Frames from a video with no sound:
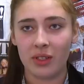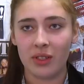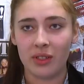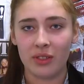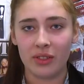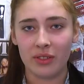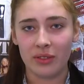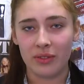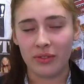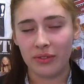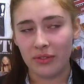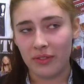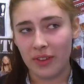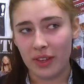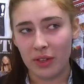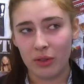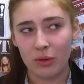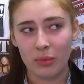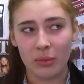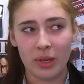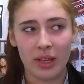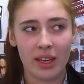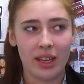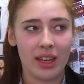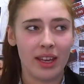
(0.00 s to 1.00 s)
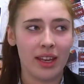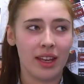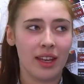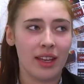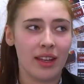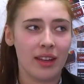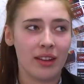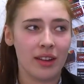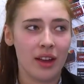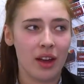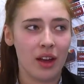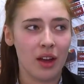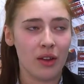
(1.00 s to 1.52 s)
We do lots of
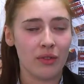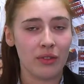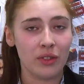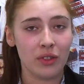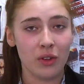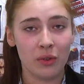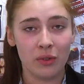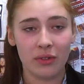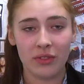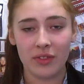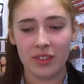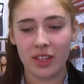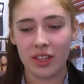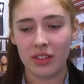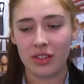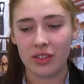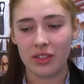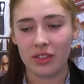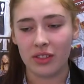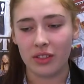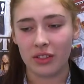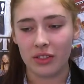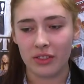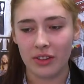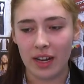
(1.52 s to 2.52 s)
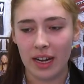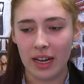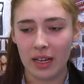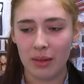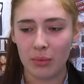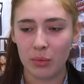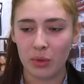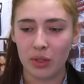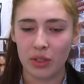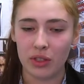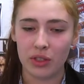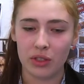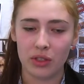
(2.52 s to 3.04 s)
filming, photography sessions are great
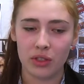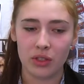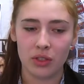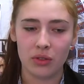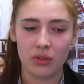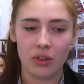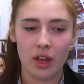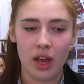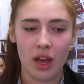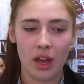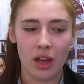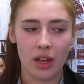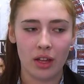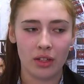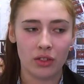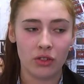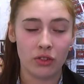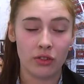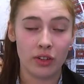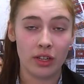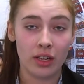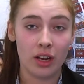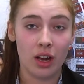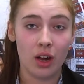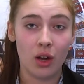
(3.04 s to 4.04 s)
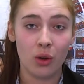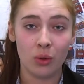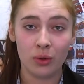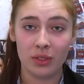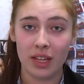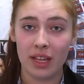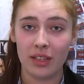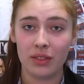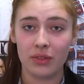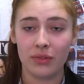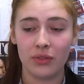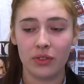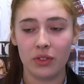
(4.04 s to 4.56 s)
because during our whole
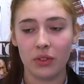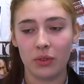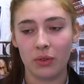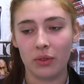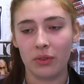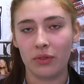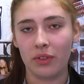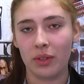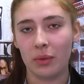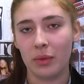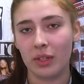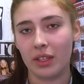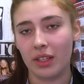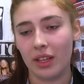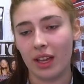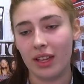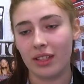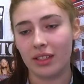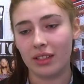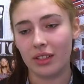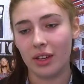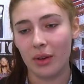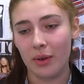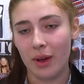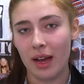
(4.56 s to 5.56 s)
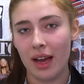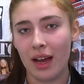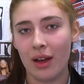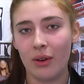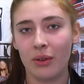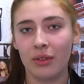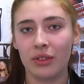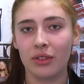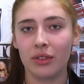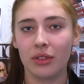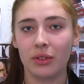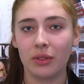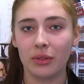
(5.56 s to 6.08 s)
days of photography we get to go
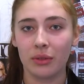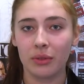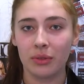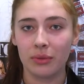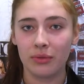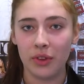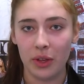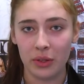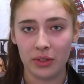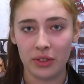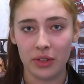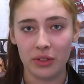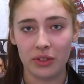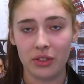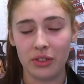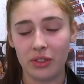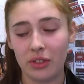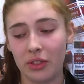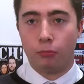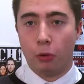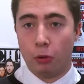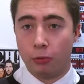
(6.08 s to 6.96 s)
out and do photo shoots.